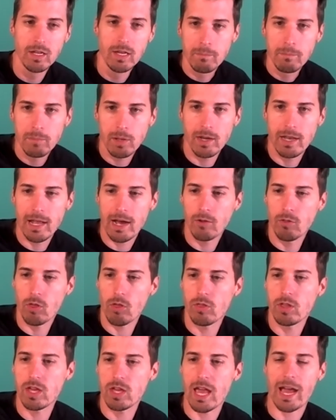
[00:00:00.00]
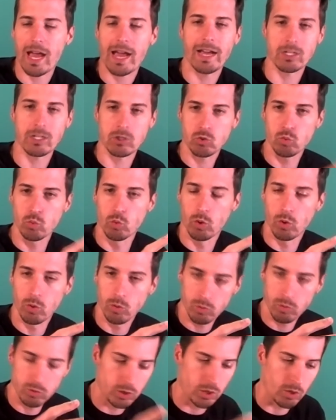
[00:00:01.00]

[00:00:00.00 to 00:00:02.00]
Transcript: But now that the actual,